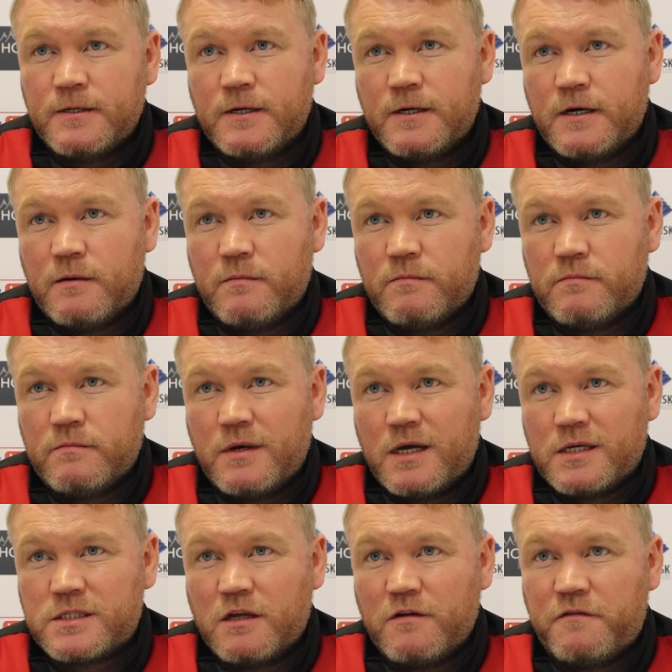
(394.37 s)

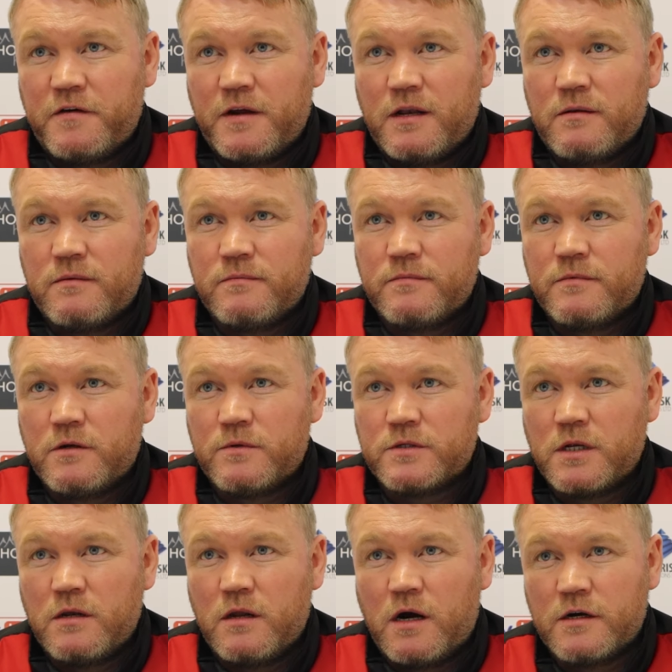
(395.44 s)
I still feel there
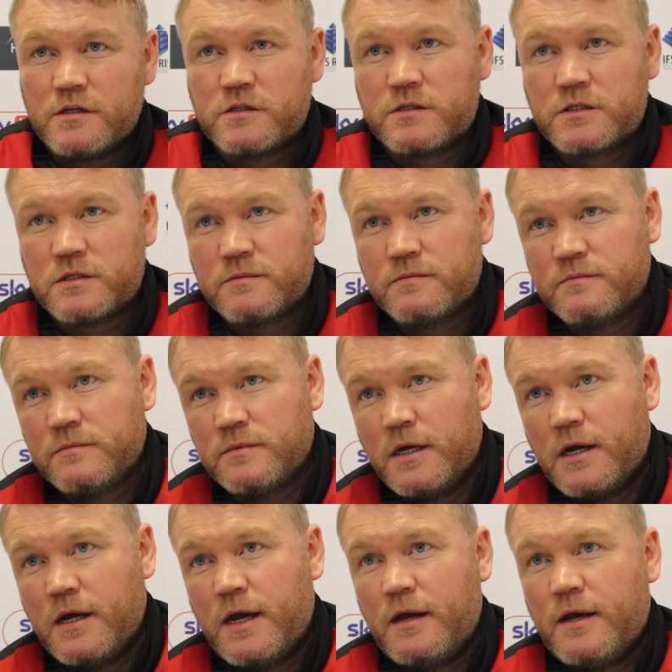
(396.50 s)
was a large
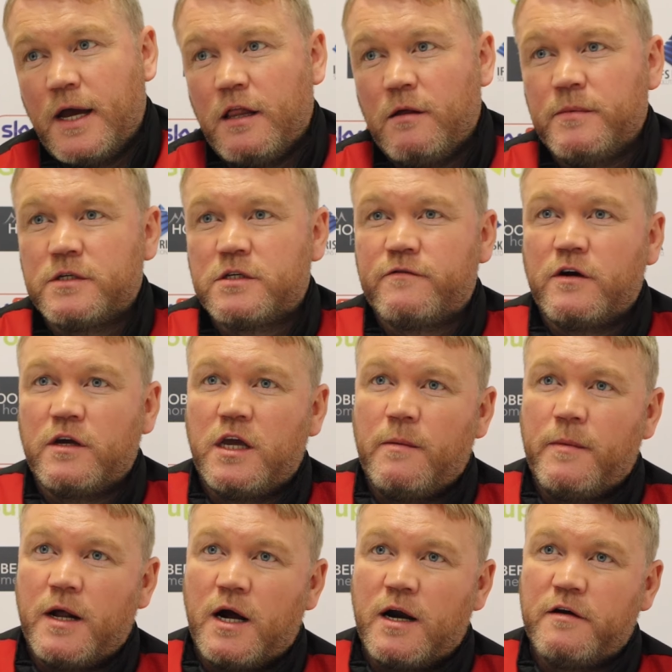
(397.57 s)
elements of our
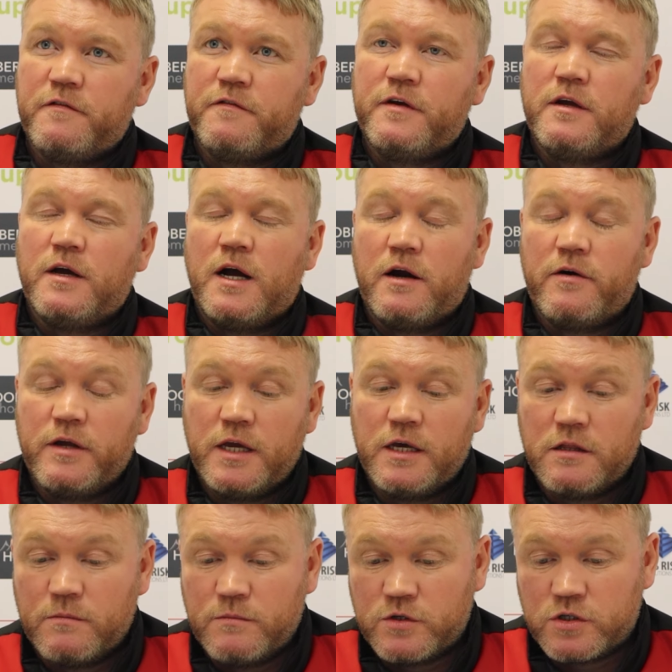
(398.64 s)
game at
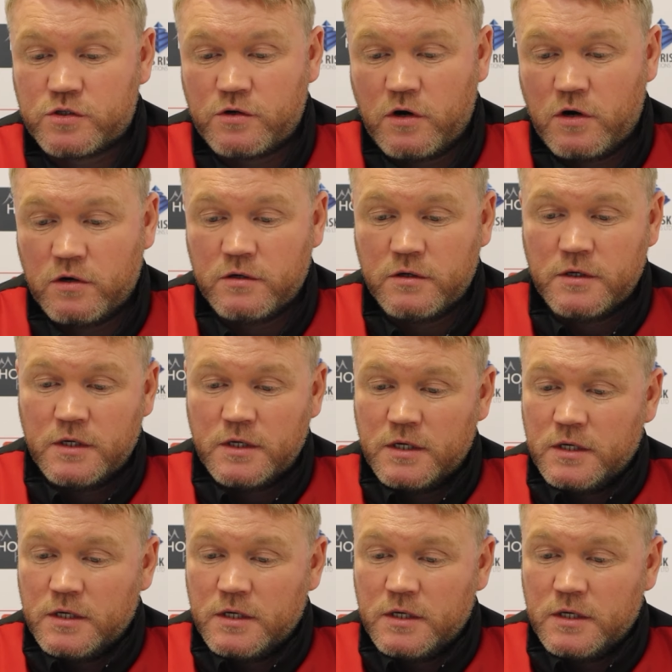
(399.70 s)
Harrogate that was strong,